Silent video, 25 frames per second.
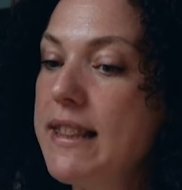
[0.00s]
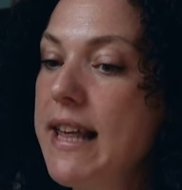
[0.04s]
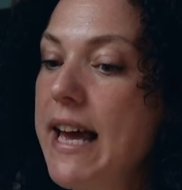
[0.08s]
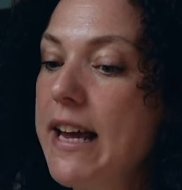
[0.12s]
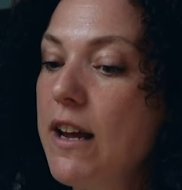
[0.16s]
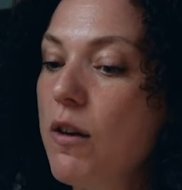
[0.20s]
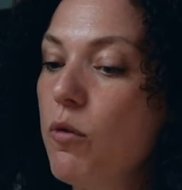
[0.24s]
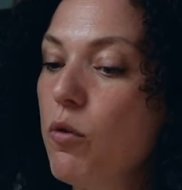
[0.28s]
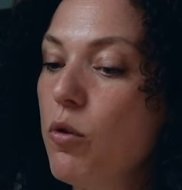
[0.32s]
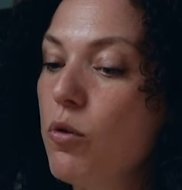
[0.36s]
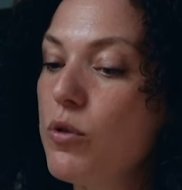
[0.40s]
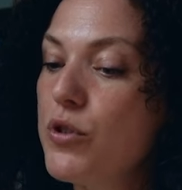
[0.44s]

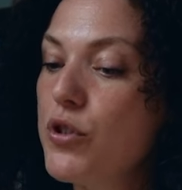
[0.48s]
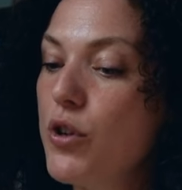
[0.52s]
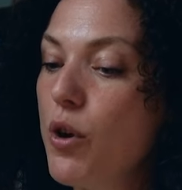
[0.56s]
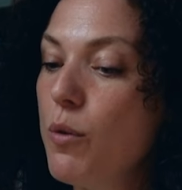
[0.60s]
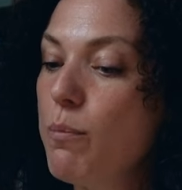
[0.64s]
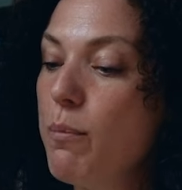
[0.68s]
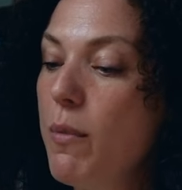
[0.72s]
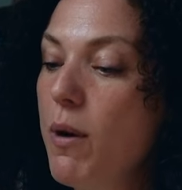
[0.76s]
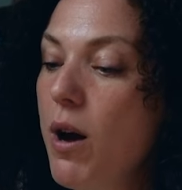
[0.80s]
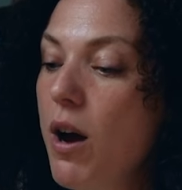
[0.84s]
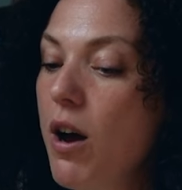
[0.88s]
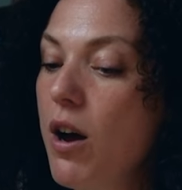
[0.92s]
they are also
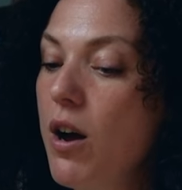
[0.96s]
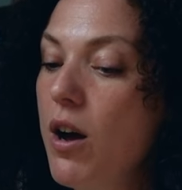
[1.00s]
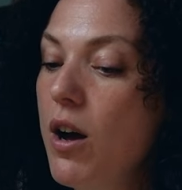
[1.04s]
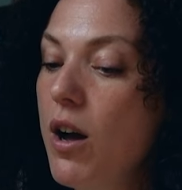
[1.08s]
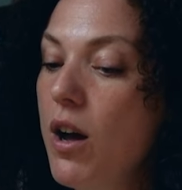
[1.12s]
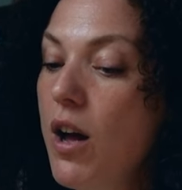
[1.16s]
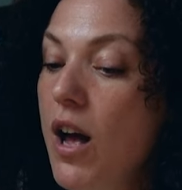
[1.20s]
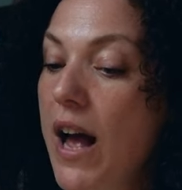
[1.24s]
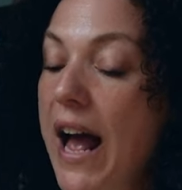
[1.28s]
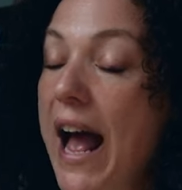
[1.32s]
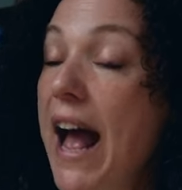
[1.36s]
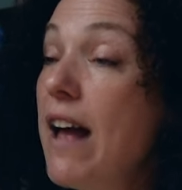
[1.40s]

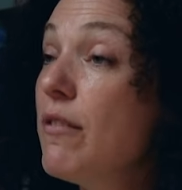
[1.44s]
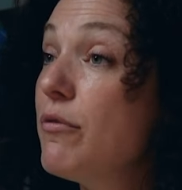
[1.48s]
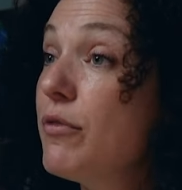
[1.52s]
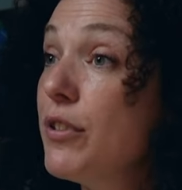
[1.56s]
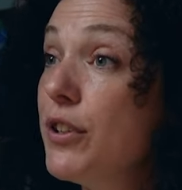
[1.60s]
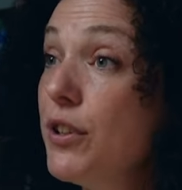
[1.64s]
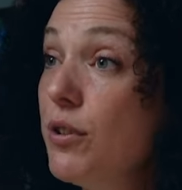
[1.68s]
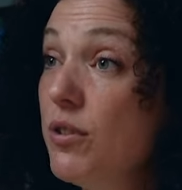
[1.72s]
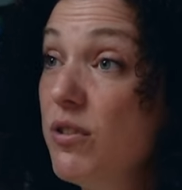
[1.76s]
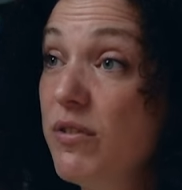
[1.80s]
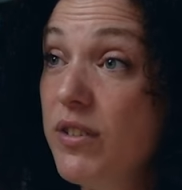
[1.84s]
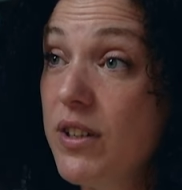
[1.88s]
marked
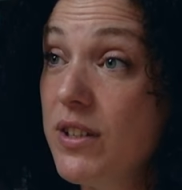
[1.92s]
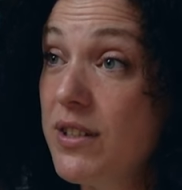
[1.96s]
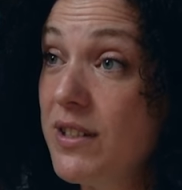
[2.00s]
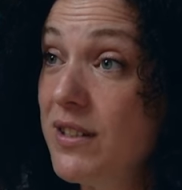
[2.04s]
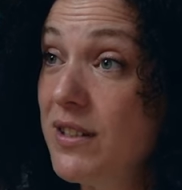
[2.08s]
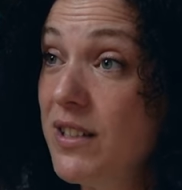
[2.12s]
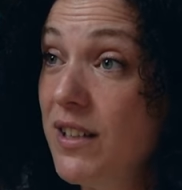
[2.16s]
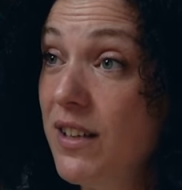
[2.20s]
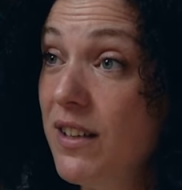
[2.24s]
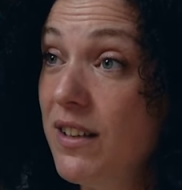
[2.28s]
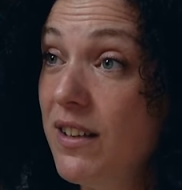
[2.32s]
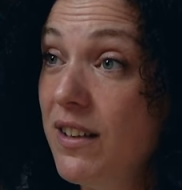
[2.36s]
every
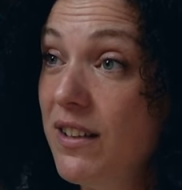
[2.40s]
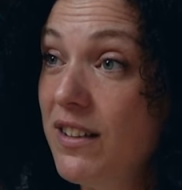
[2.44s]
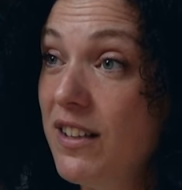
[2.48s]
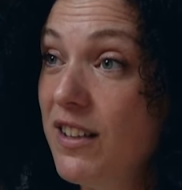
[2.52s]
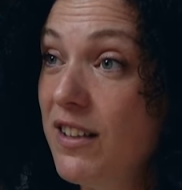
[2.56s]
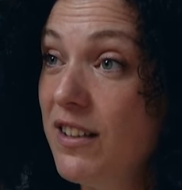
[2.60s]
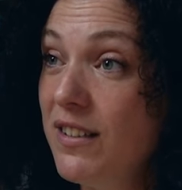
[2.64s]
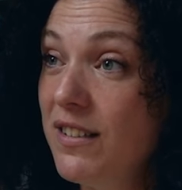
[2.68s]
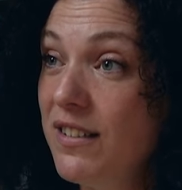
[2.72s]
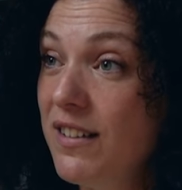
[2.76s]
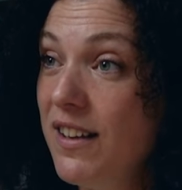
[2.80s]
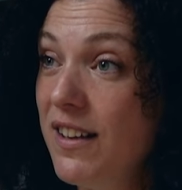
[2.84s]
university in
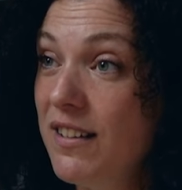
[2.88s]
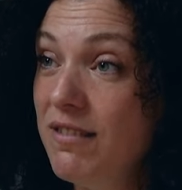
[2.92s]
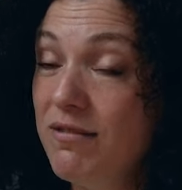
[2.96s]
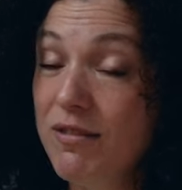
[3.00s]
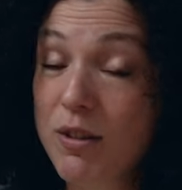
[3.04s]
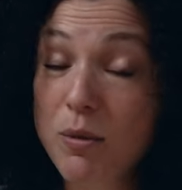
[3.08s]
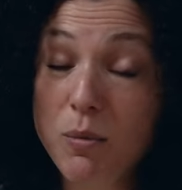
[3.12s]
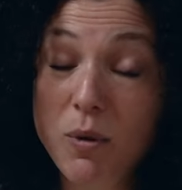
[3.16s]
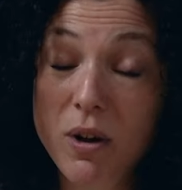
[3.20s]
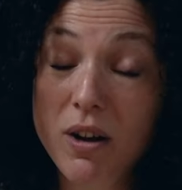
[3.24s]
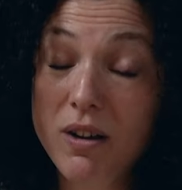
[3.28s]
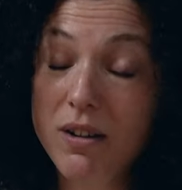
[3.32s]
the in
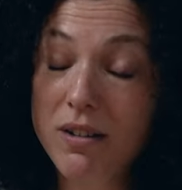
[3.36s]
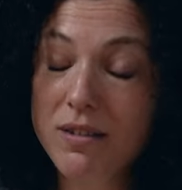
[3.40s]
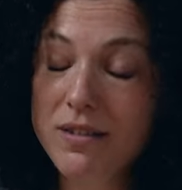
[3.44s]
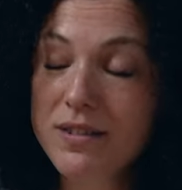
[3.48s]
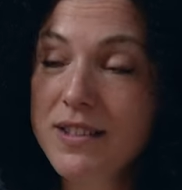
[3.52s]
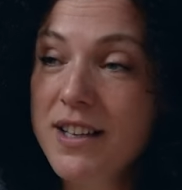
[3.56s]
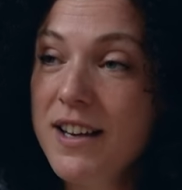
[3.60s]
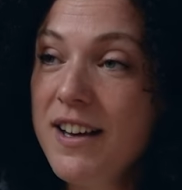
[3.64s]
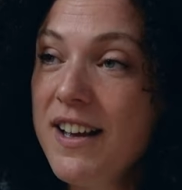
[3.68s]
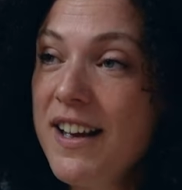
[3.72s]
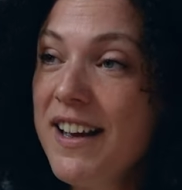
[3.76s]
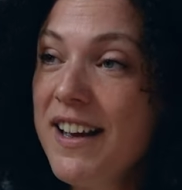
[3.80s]
the world